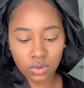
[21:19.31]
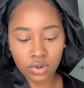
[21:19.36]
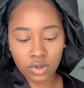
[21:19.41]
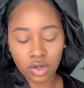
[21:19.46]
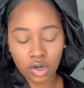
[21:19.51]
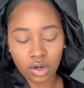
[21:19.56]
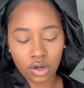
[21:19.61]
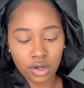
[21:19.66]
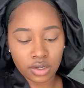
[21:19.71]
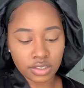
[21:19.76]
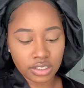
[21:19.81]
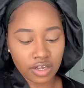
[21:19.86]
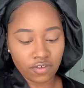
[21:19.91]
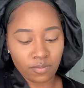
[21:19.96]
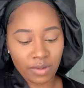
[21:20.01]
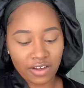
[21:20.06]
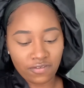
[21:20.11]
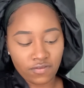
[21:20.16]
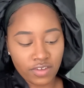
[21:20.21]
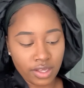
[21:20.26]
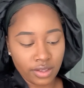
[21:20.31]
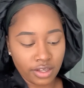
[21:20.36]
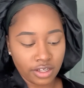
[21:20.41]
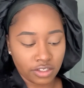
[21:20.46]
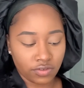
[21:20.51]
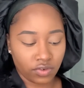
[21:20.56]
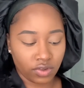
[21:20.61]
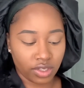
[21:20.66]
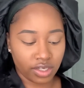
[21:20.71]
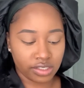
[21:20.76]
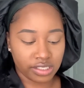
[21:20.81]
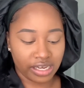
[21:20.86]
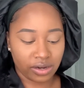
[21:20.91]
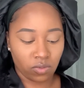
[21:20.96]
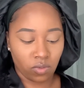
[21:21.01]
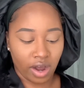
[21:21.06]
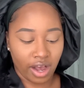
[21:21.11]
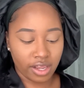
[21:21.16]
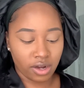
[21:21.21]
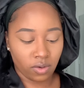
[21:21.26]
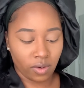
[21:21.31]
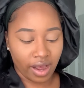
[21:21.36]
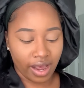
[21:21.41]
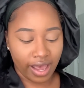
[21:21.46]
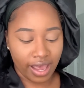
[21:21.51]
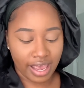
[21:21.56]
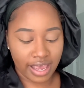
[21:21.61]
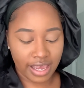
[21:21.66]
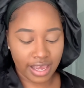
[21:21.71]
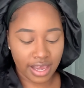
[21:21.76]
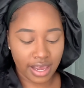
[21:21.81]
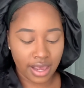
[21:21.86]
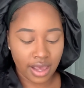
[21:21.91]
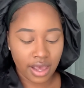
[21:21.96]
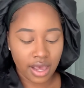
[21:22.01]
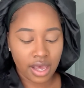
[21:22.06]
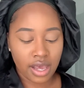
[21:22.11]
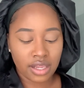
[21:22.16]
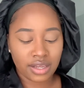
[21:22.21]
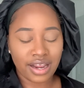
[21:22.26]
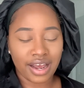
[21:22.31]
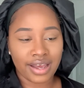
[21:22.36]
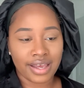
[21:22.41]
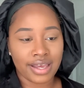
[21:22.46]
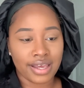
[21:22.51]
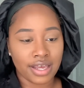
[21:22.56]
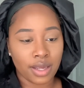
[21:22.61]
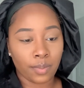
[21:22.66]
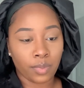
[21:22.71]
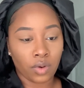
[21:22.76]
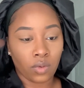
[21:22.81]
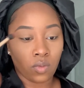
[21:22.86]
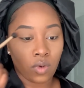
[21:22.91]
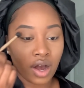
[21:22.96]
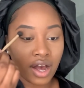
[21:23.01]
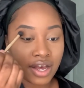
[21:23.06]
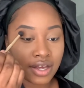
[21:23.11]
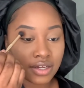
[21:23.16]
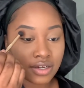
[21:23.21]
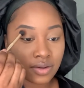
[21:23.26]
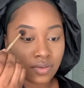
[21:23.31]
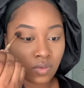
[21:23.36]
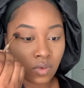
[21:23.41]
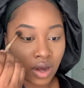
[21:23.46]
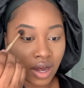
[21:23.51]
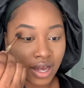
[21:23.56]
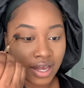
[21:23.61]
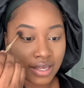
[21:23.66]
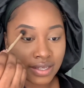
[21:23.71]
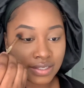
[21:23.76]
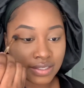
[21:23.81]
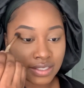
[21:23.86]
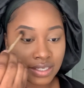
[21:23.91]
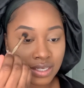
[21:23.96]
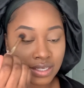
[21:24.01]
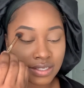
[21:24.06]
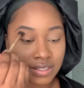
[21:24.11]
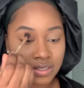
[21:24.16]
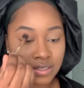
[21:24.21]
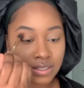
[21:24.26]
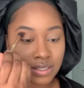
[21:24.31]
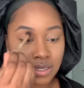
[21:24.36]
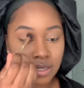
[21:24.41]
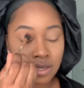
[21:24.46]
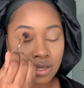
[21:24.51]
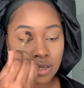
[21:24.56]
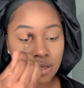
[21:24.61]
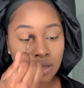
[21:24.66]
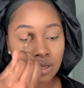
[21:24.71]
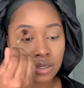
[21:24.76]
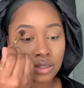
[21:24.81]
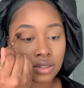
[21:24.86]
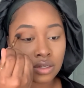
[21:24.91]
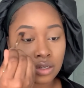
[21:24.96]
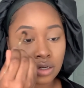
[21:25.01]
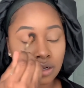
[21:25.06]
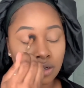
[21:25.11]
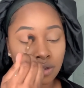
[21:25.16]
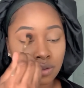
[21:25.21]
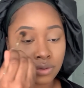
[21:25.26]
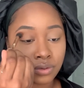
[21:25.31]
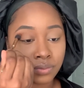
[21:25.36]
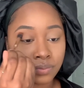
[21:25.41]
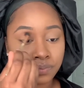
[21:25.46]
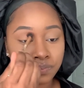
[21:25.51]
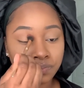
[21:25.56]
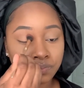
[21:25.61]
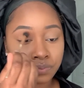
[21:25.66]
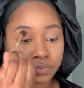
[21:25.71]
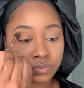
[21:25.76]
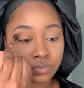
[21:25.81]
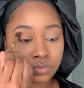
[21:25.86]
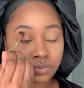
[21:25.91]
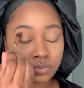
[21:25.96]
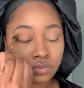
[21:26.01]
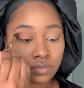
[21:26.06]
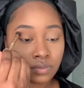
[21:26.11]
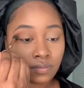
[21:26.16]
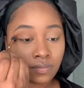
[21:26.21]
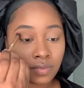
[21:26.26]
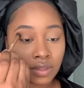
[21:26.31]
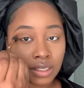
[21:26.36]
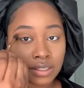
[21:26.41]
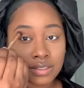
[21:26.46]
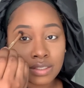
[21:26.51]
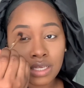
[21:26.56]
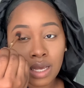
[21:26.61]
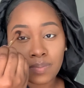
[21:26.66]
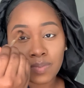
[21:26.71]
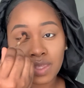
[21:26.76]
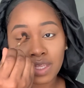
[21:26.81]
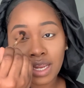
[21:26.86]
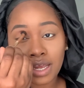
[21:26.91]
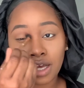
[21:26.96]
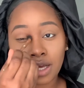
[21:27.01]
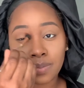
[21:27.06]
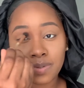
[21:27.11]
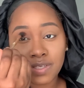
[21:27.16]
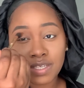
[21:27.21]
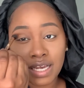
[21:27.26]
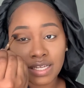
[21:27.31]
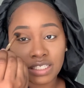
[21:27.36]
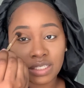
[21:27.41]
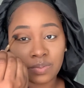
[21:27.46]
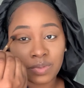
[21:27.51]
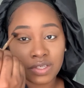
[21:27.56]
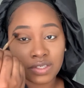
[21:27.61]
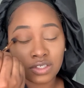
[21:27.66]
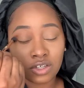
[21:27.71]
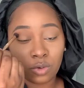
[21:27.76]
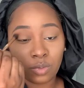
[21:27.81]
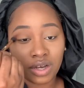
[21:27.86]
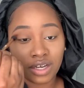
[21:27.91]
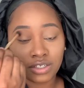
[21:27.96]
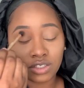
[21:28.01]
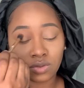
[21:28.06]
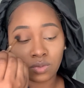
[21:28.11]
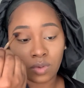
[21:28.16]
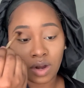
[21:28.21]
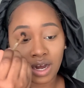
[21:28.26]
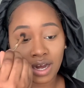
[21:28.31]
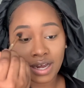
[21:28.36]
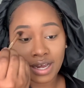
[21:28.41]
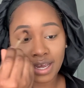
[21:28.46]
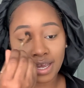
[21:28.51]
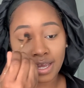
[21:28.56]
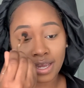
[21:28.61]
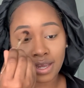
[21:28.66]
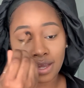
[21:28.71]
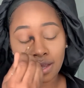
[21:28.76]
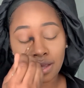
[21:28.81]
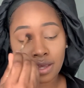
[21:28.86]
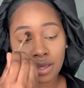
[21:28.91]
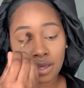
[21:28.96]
cause of my feelings for this. Like, why do I hate, not hate, but why is this, you know, something that upsets me so much? Why,